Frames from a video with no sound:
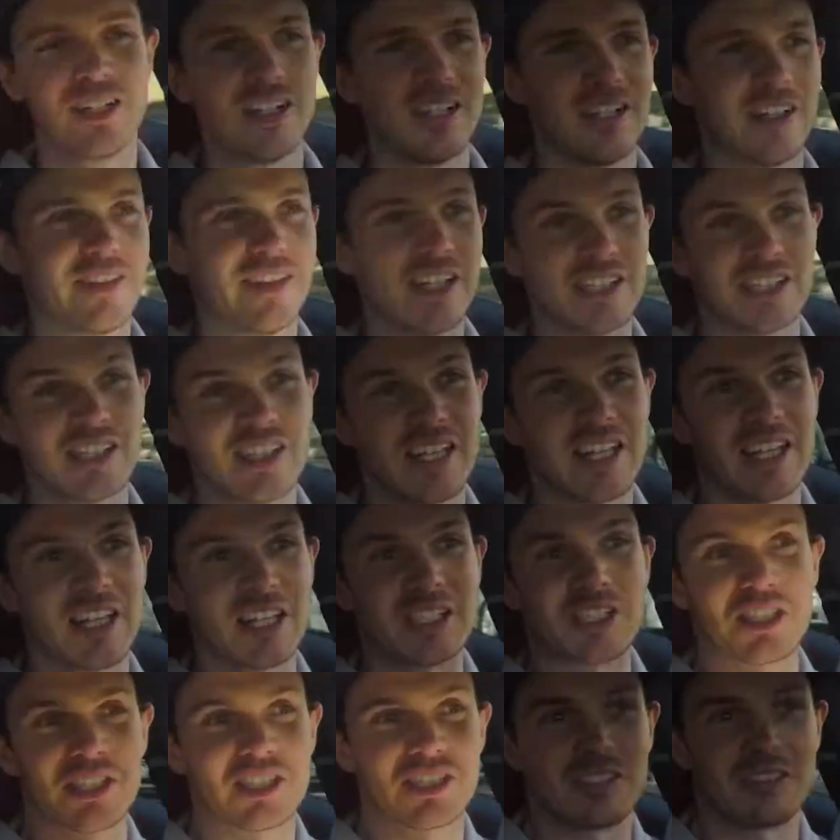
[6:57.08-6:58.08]
that's the thing,
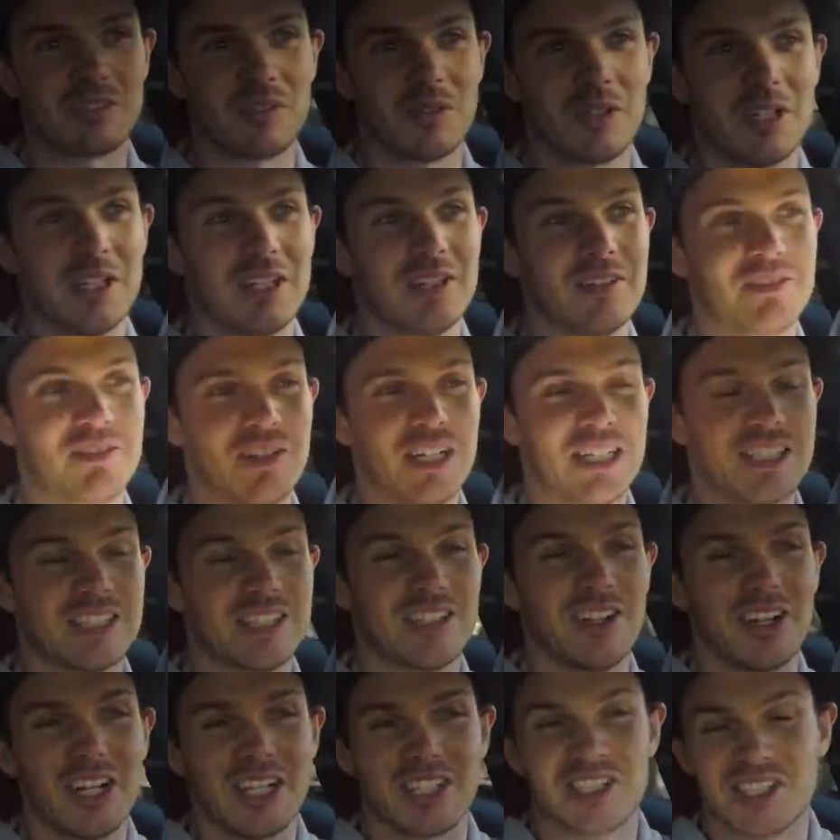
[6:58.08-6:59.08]
it's
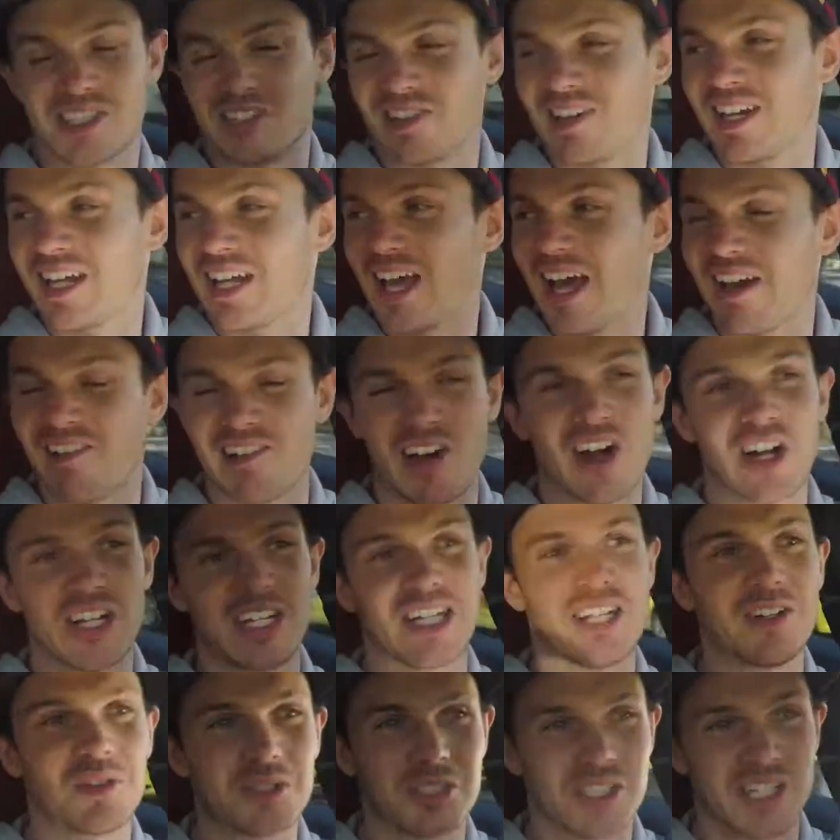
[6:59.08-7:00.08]
not necessarily our
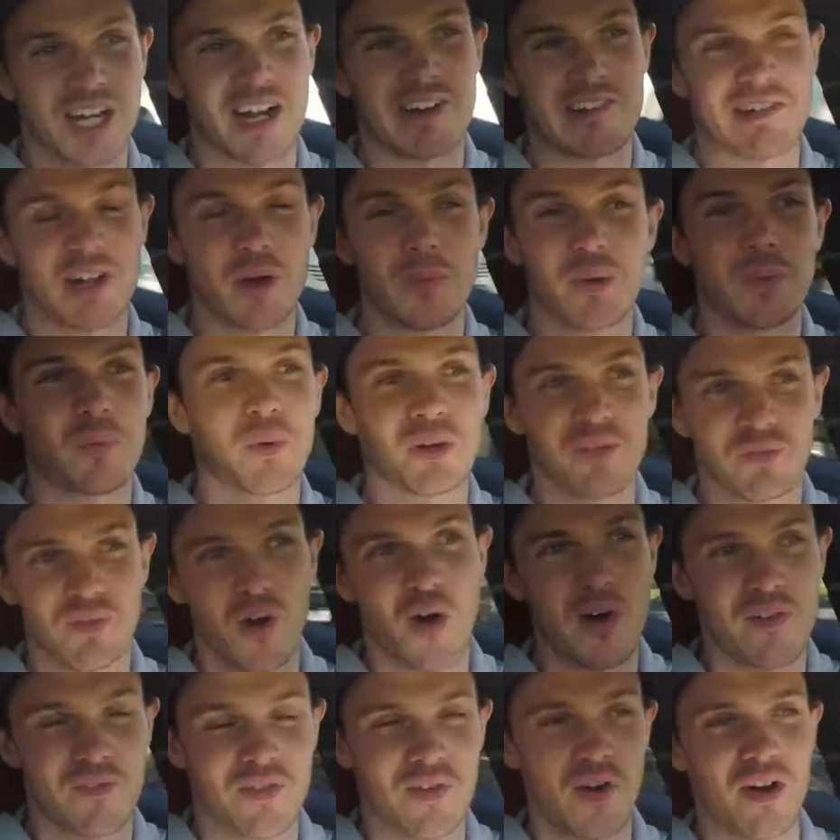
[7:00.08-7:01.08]
ideal scenario. We want
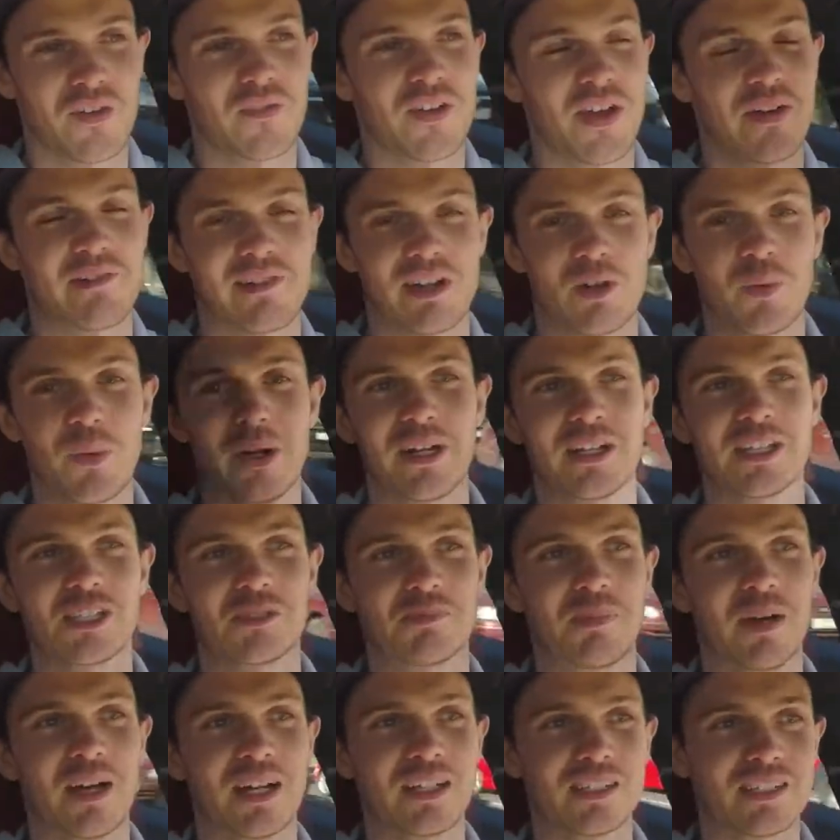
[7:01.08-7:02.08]
varied winners,
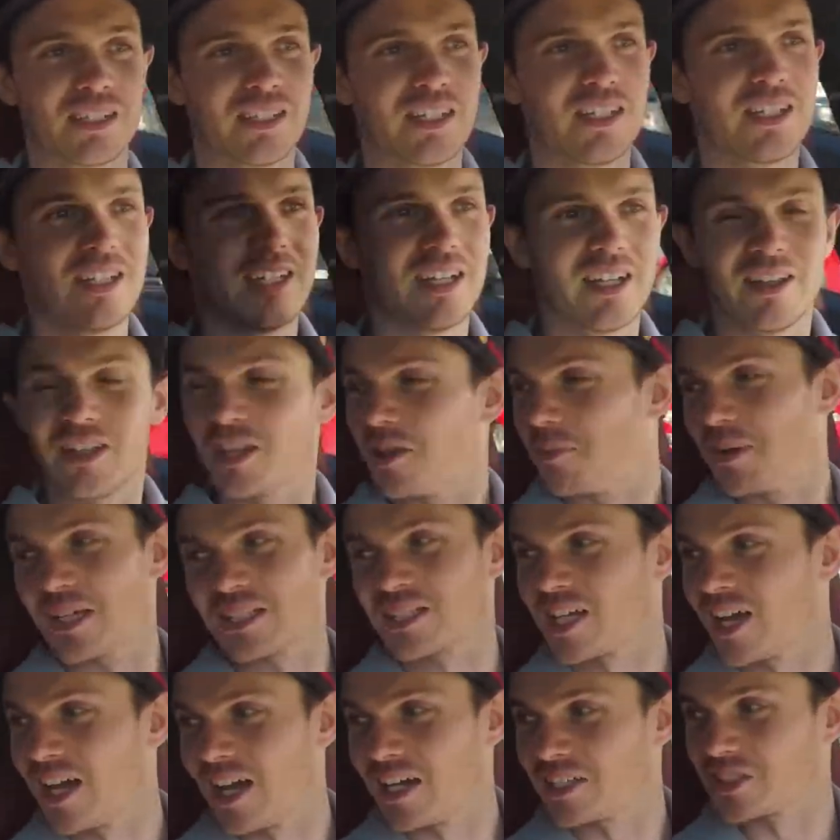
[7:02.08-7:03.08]
but the best
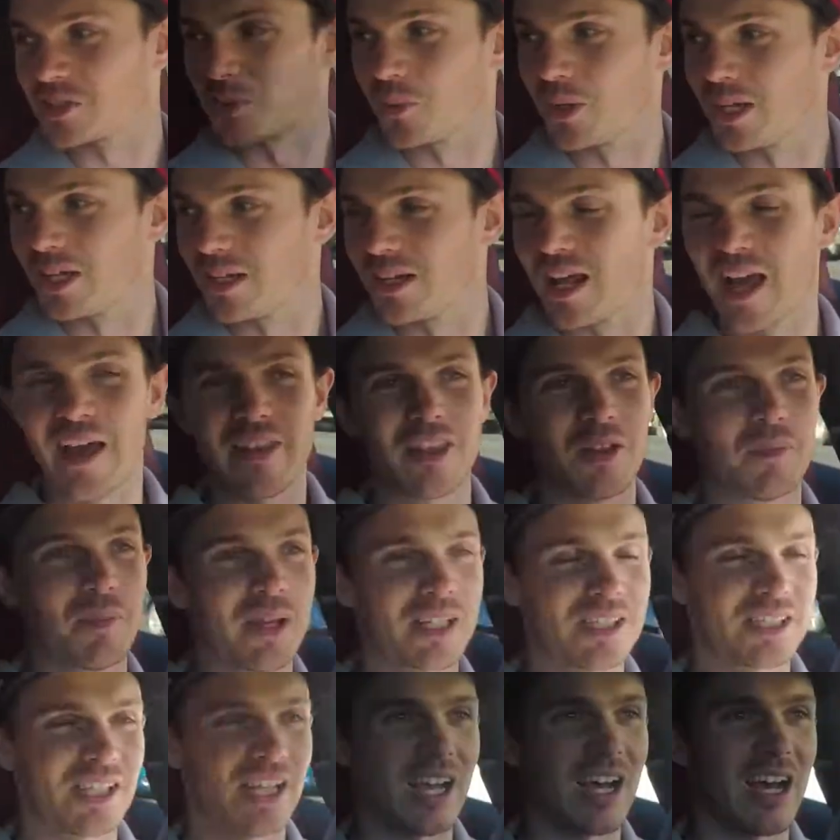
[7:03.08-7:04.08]
car has to win, and the
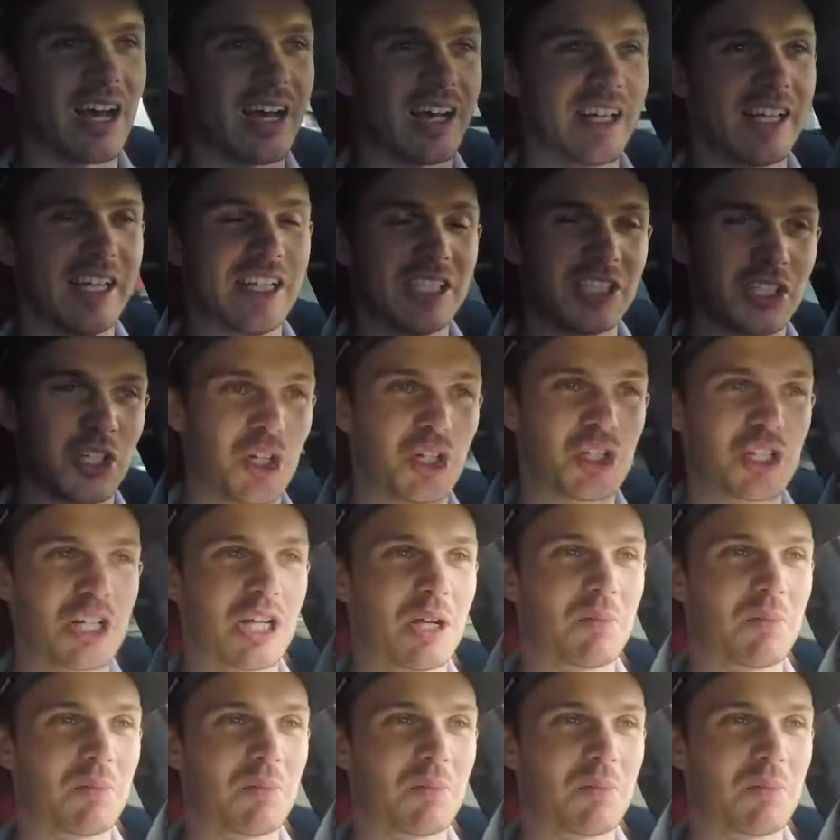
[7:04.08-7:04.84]
best car is usually a